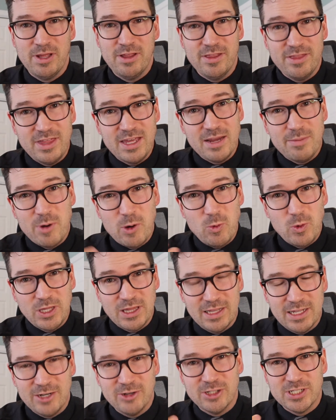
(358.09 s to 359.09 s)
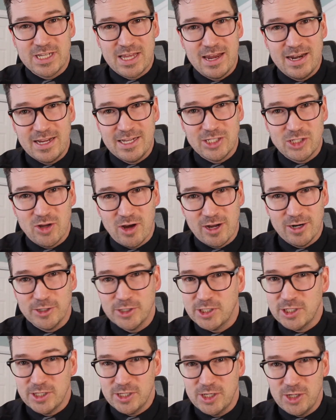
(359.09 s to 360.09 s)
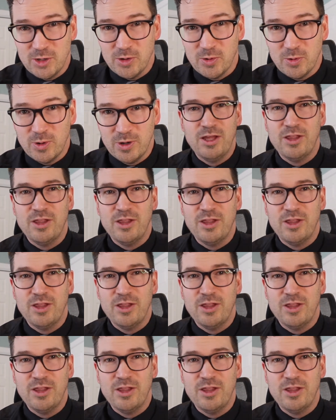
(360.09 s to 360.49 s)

Think about what Lear is getting his daughters to do.